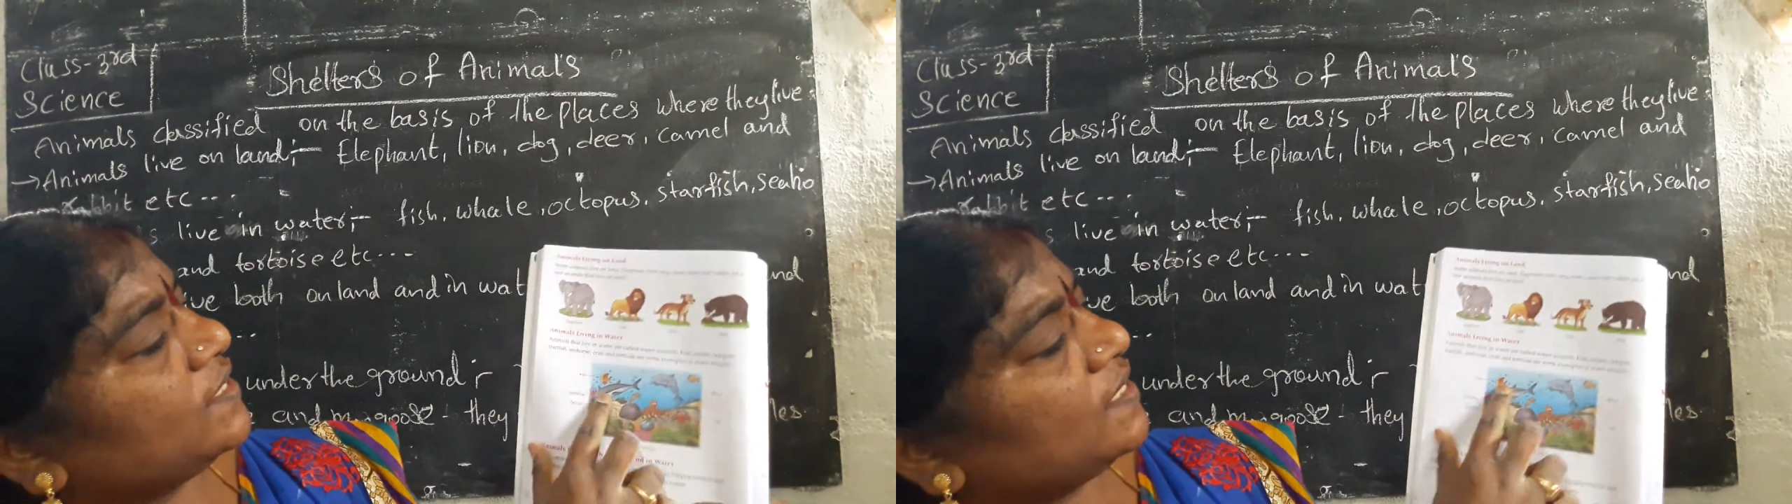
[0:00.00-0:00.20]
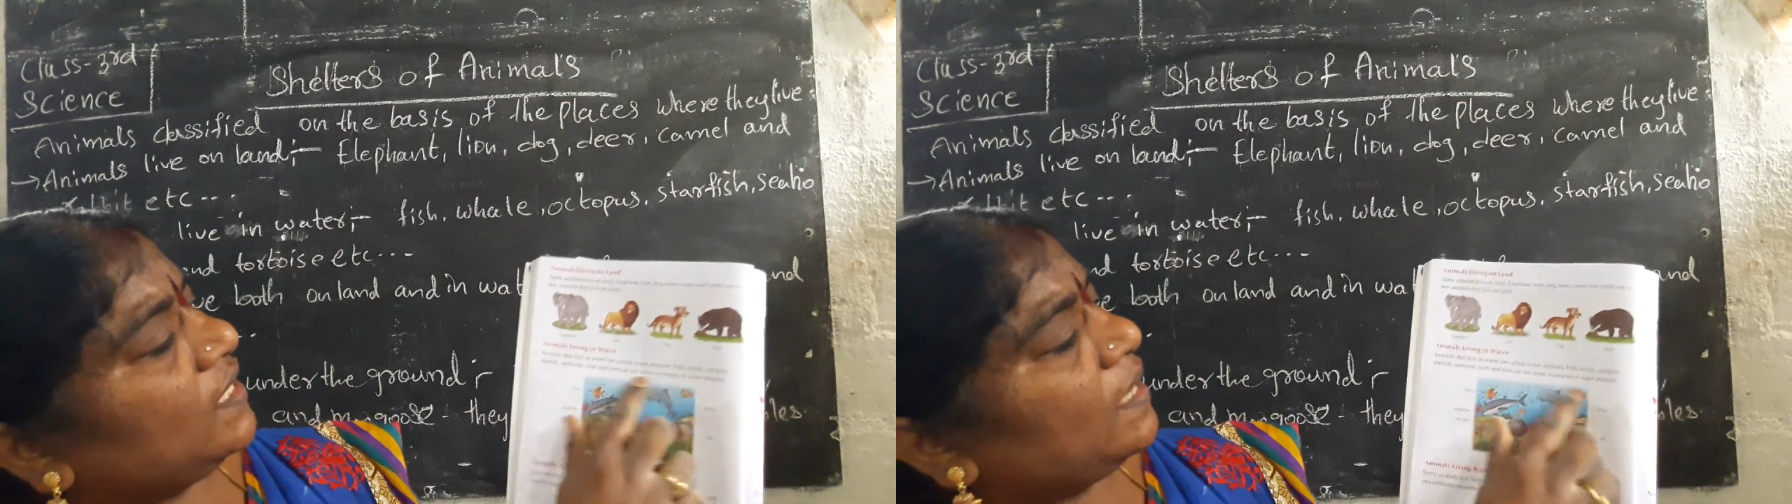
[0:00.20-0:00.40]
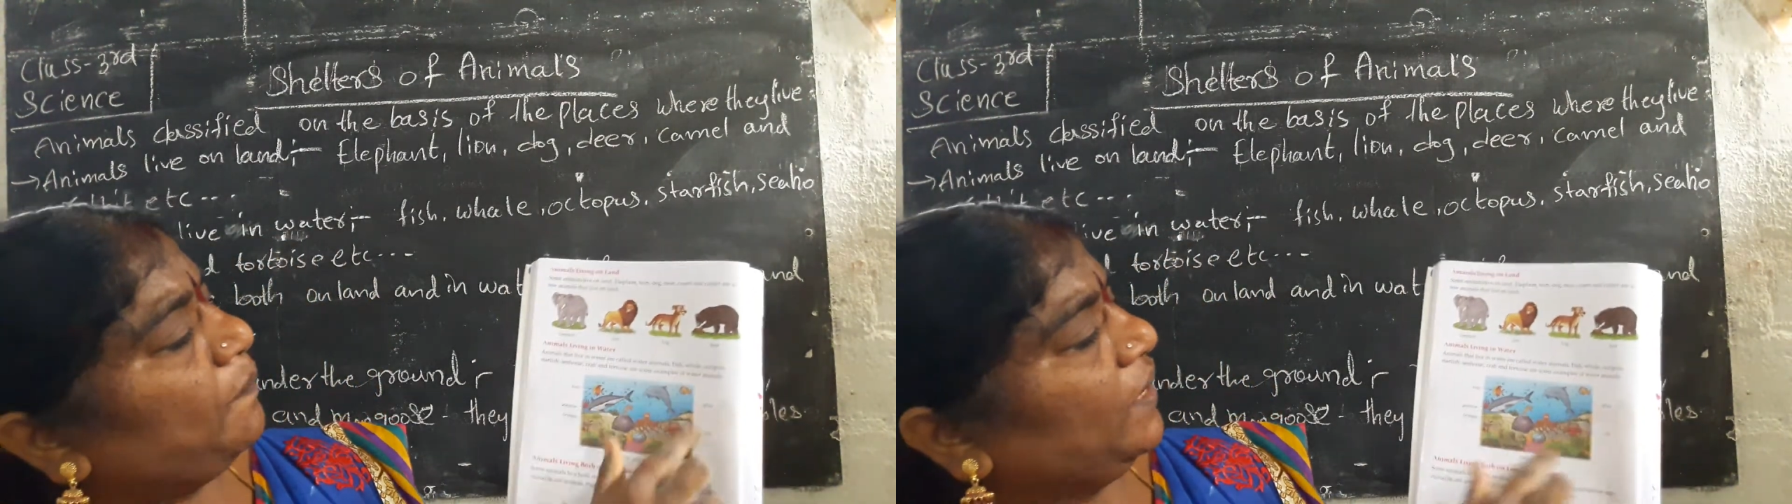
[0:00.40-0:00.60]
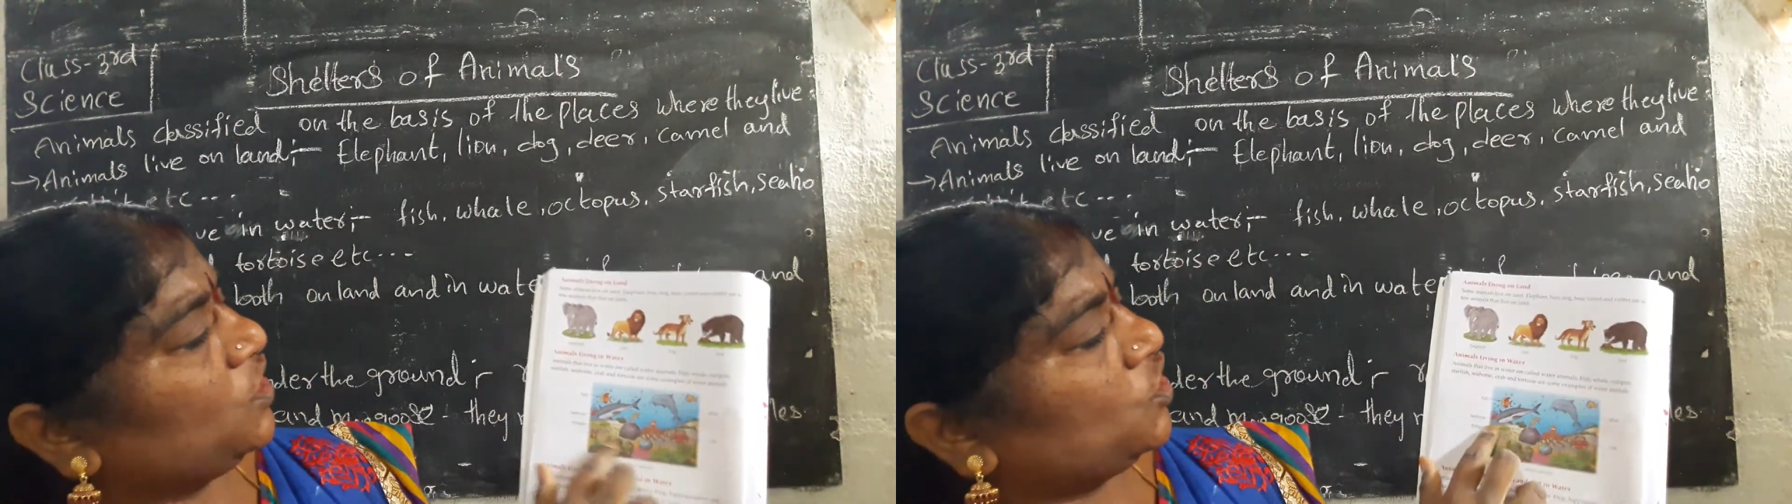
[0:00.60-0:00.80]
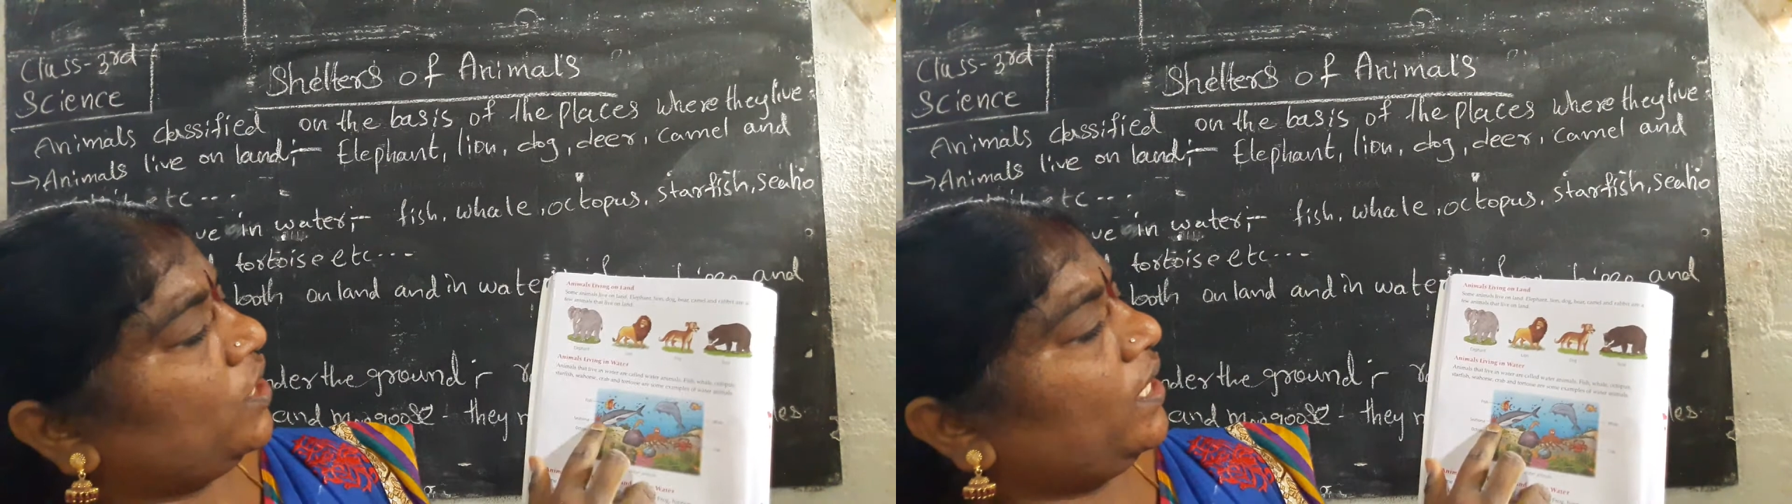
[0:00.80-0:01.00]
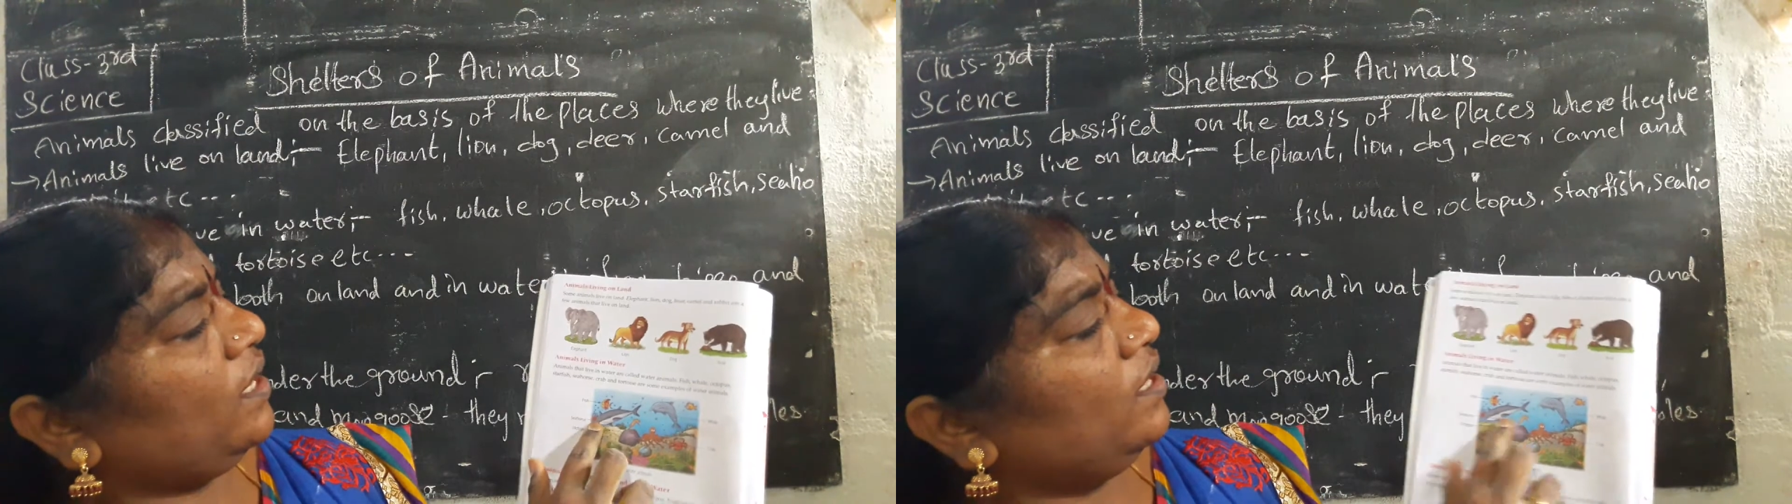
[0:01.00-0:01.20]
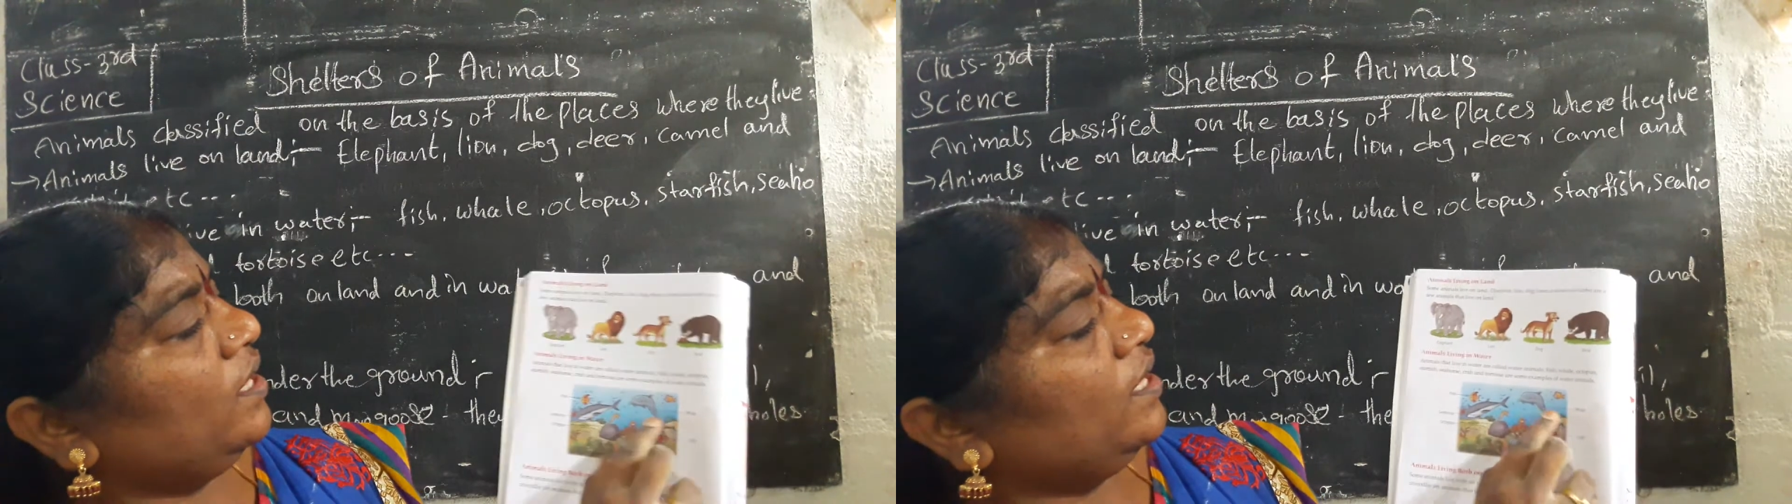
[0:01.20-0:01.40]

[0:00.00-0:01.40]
see the picture.